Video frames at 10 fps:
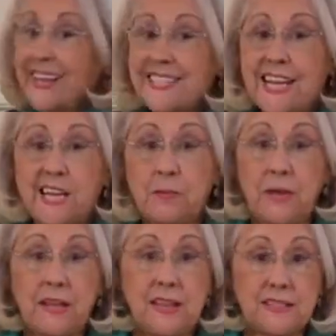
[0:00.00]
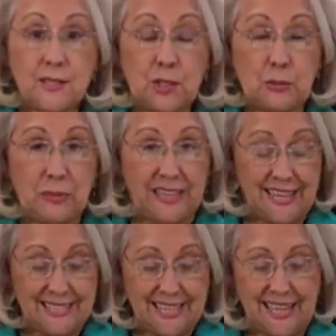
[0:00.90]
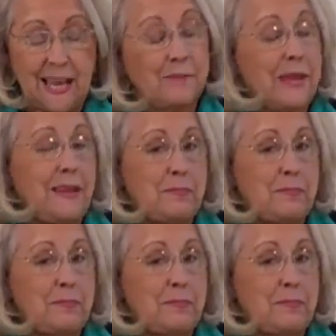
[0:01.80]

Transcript: decided to make things a little bit easy. I made a